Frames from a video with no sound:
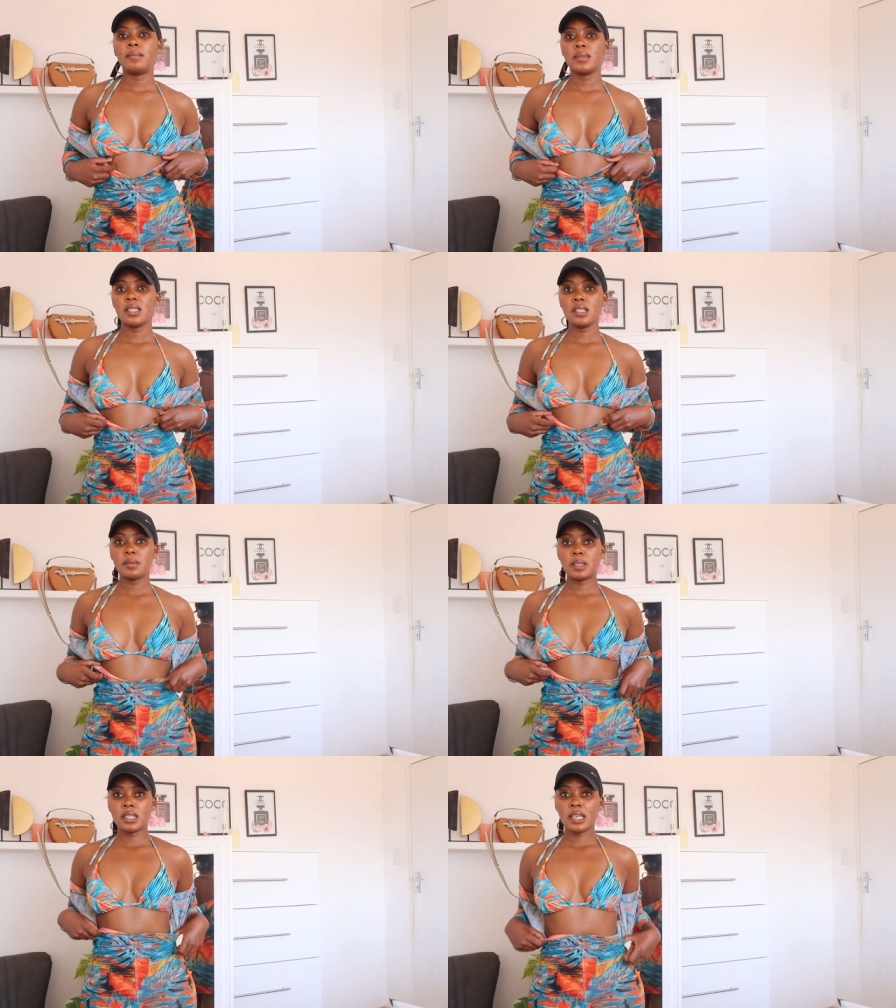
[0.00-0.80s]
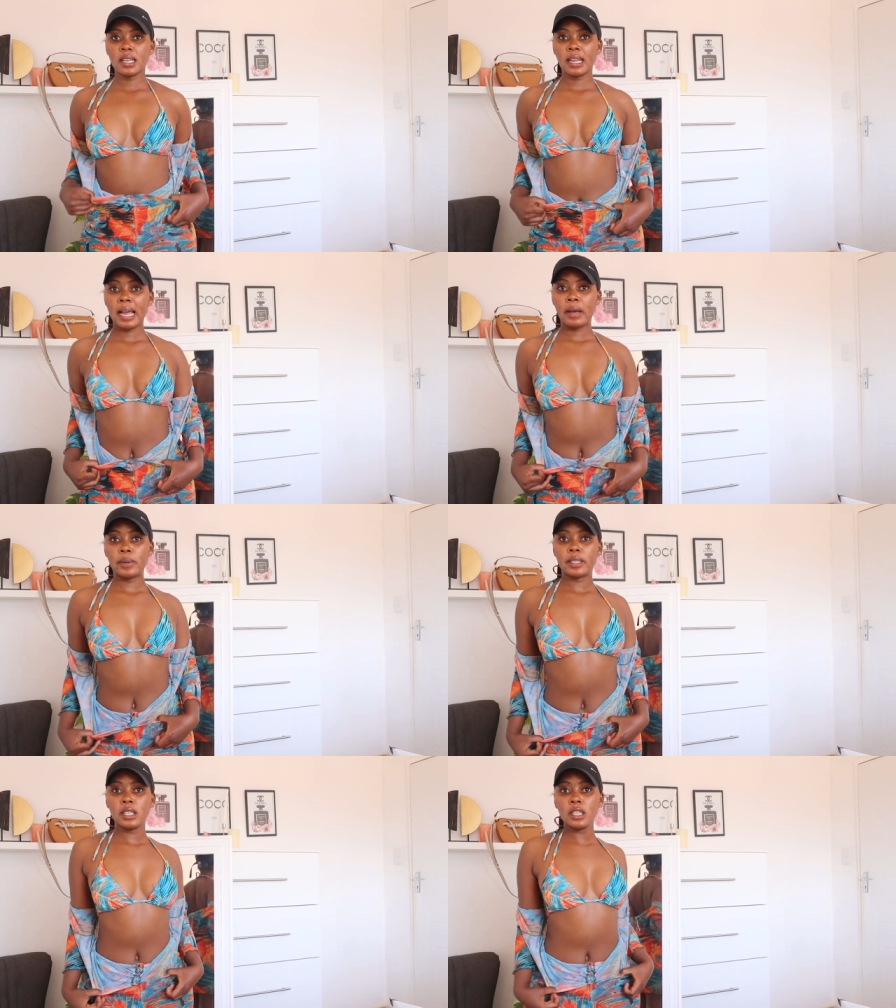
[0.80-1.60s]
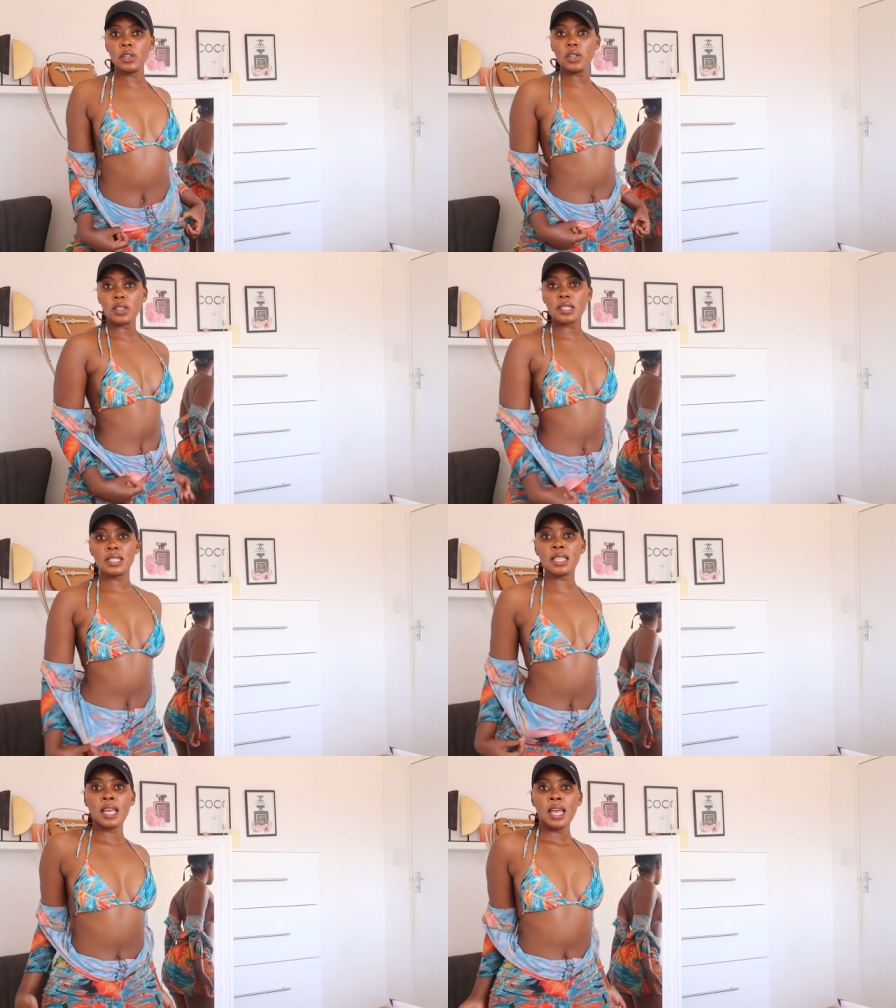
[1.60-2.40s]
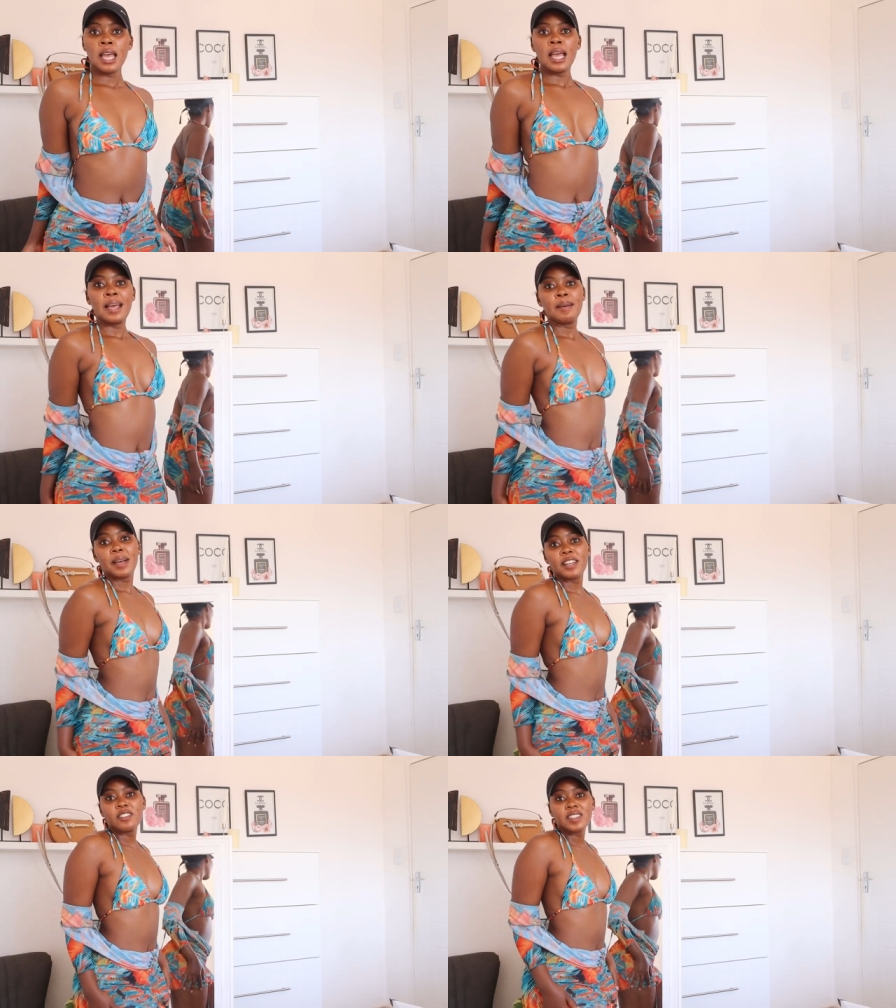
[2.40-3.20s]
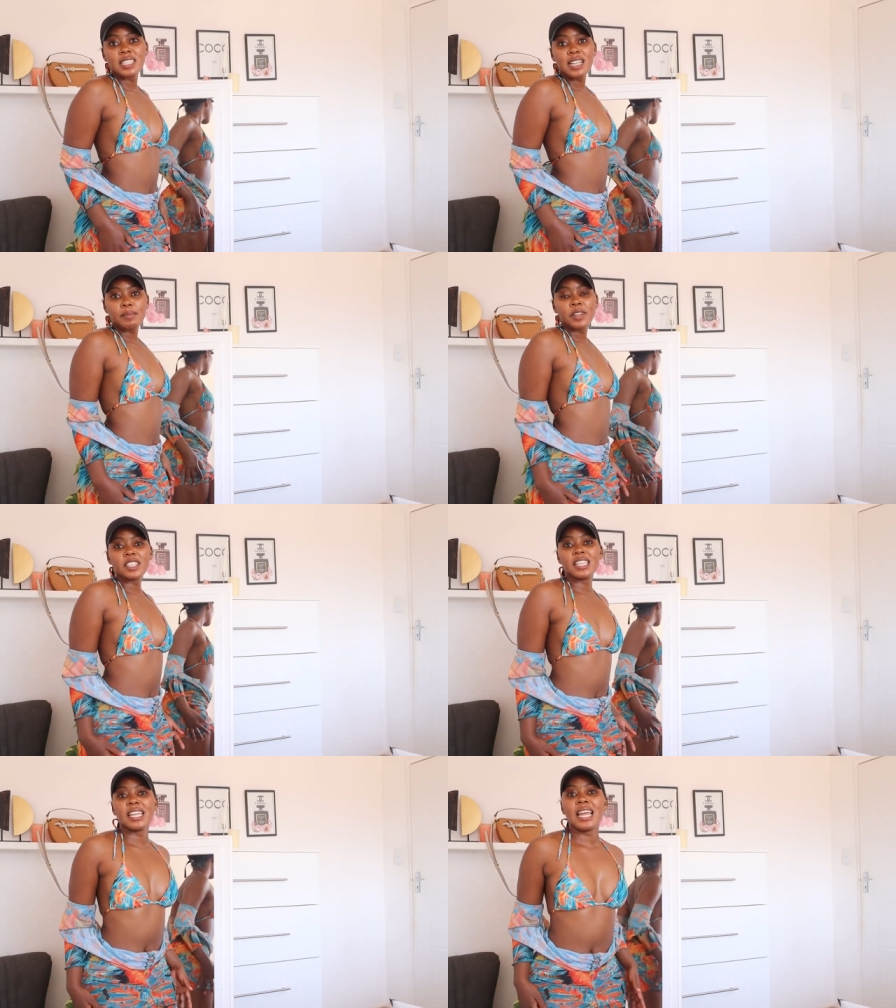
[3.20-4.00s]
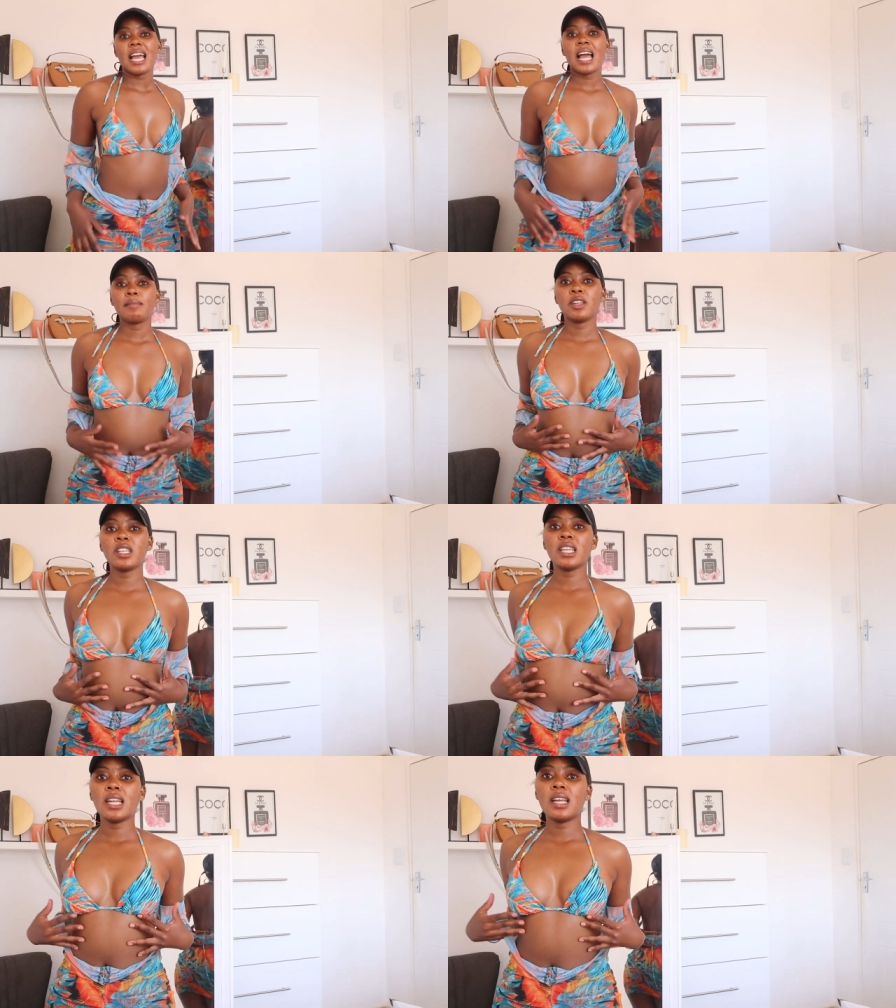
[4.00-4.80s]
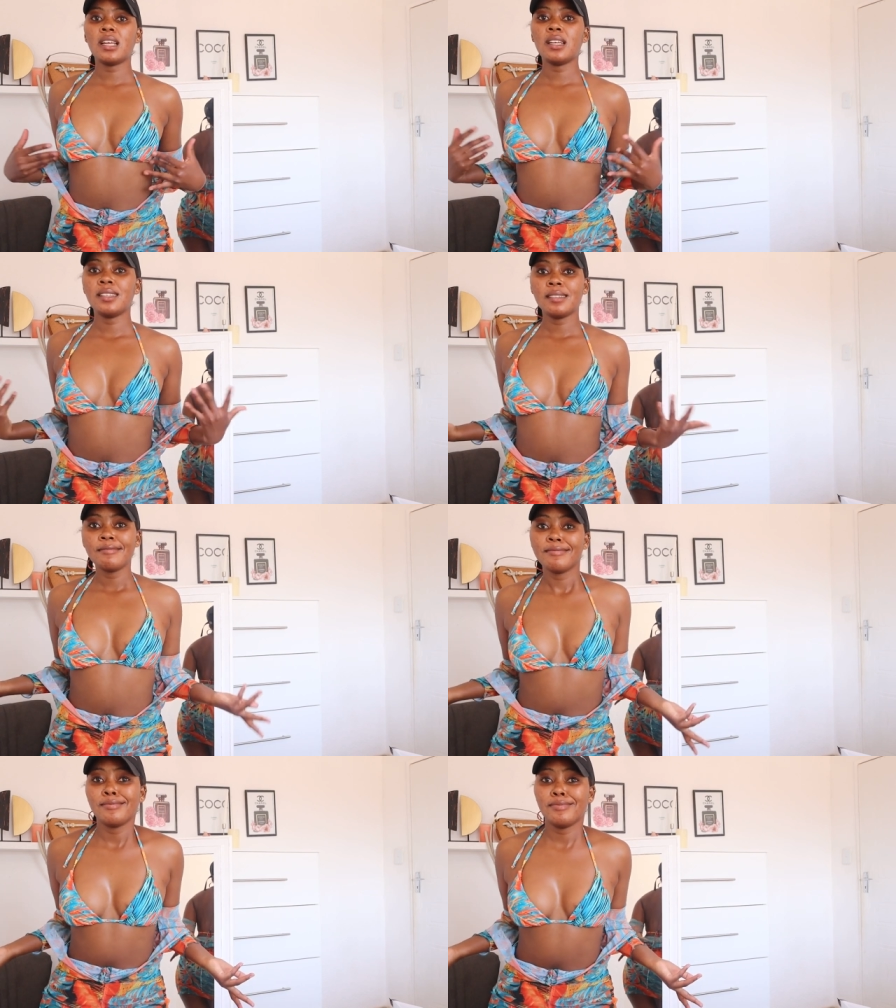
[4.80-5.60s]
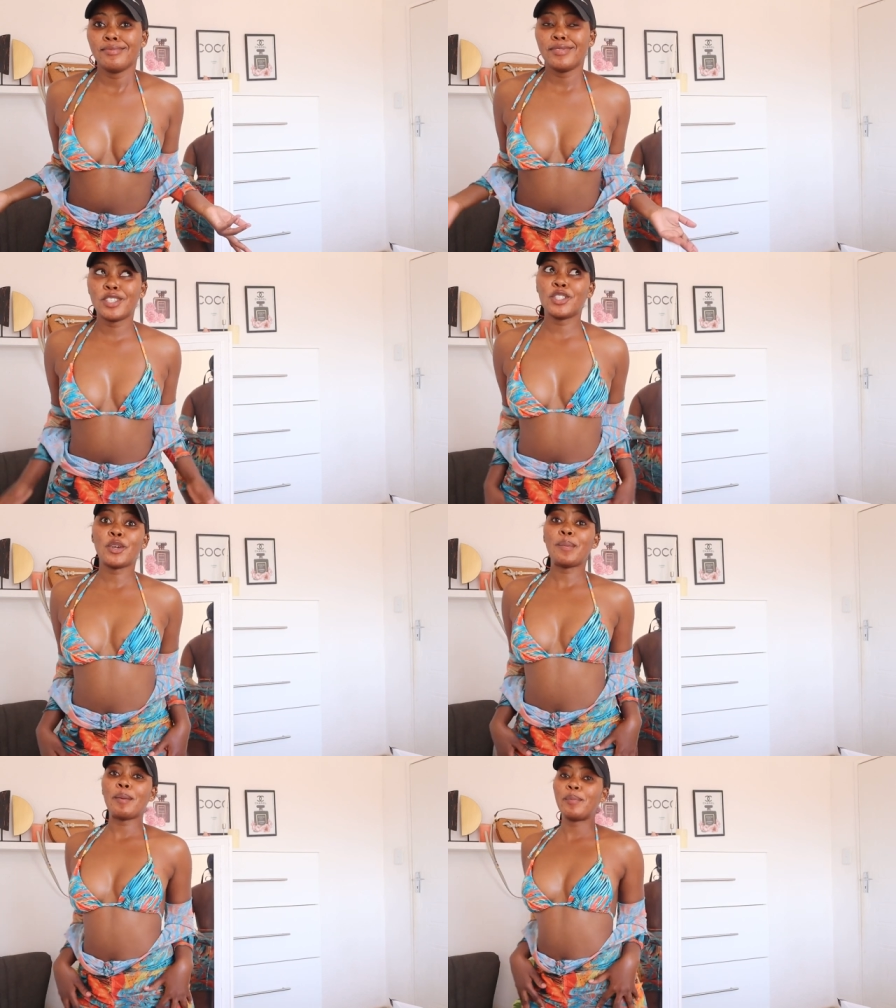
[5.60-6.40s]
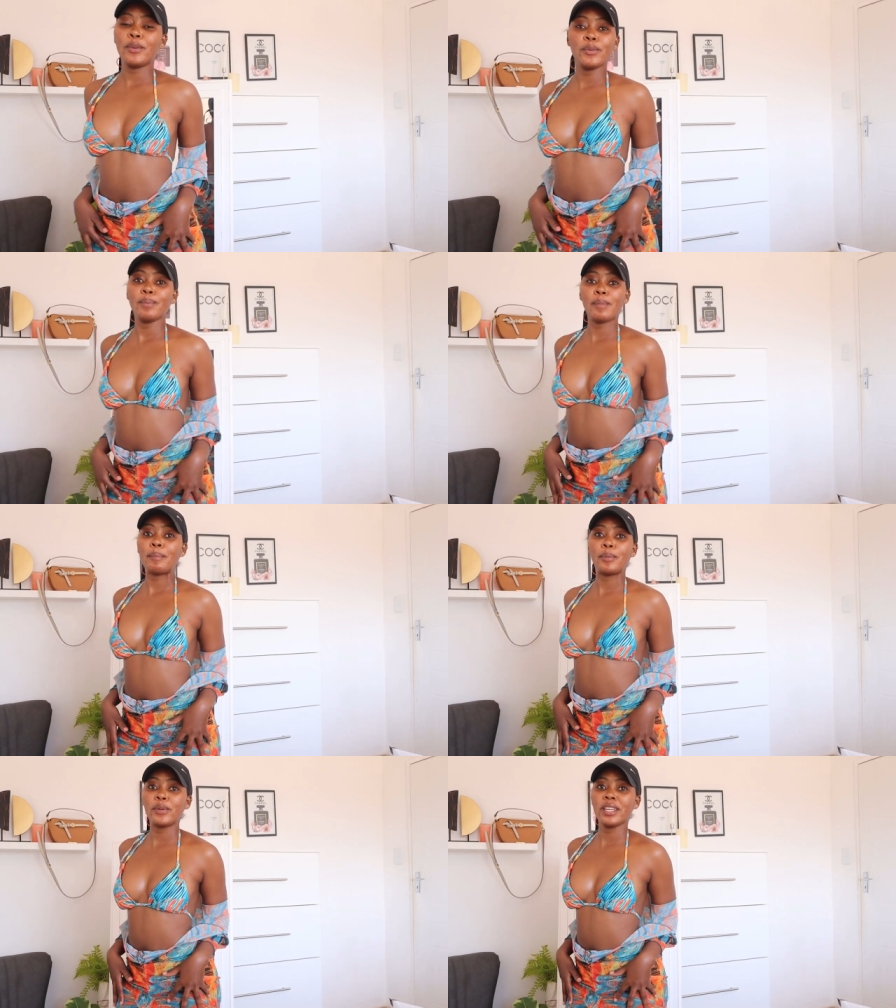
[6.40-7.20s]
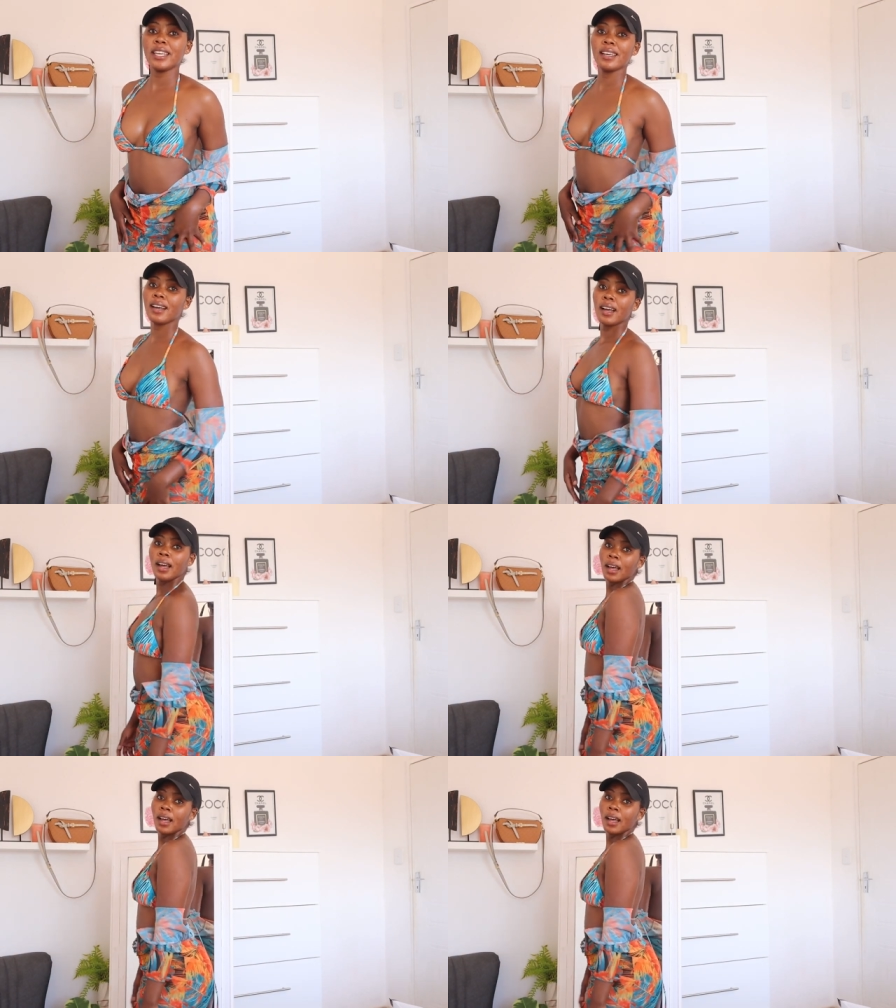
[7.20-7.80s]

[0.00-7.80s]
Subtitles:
This is basically how it looks, but obviously I'm not gonna show my booty here.